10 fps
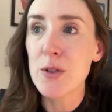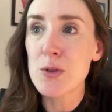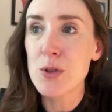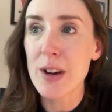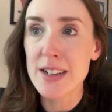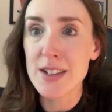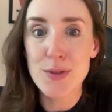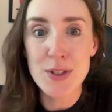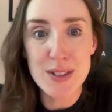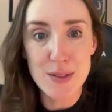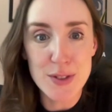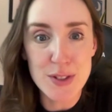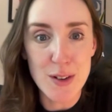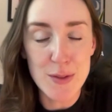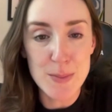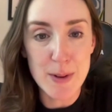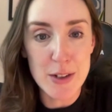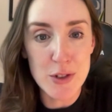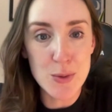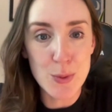trained for the civil service,
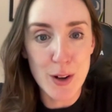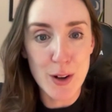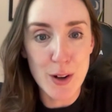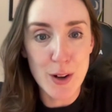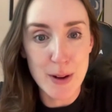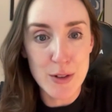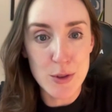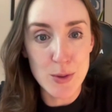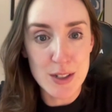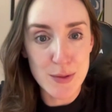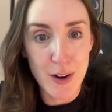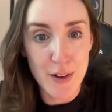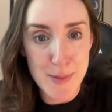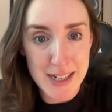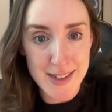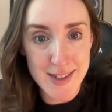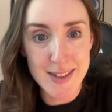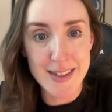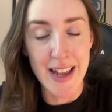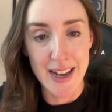managed to work for about 25 minutes,
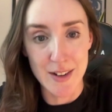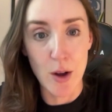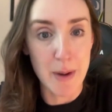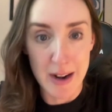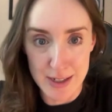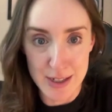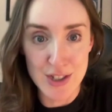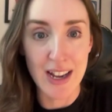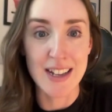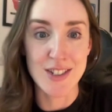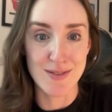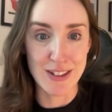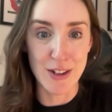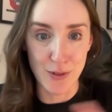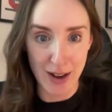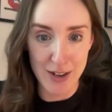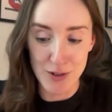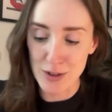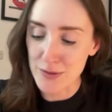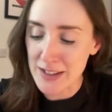then got married, had
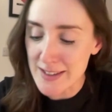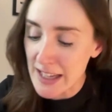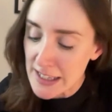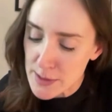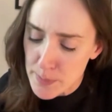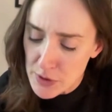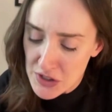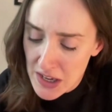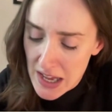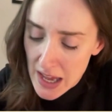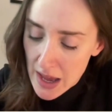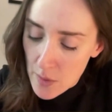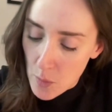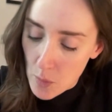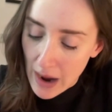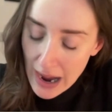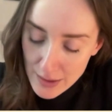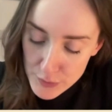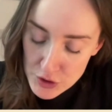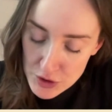all of these kids. But
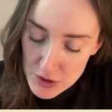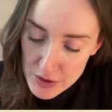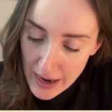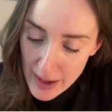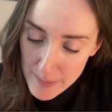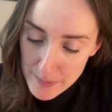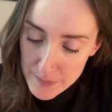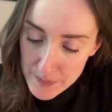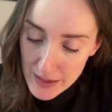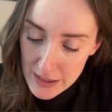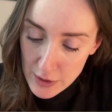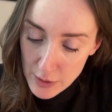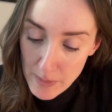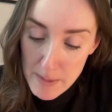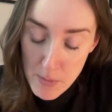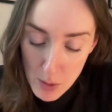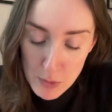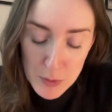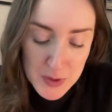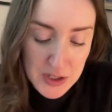after my mum,
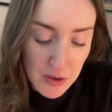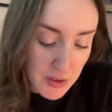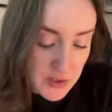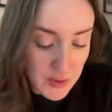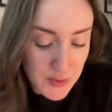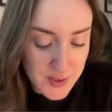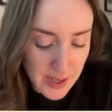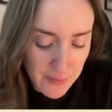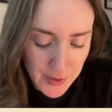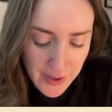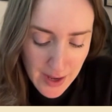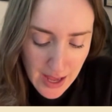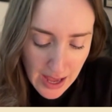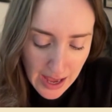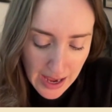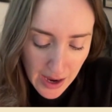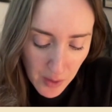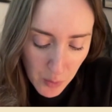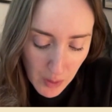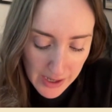who was the youngest of the 7,
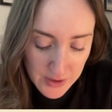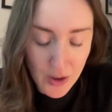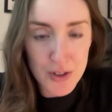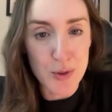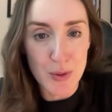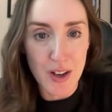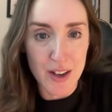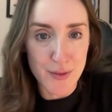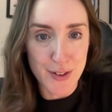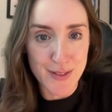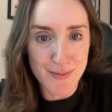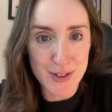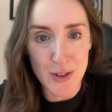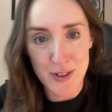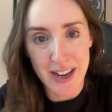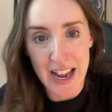had gotten to a kind of a certain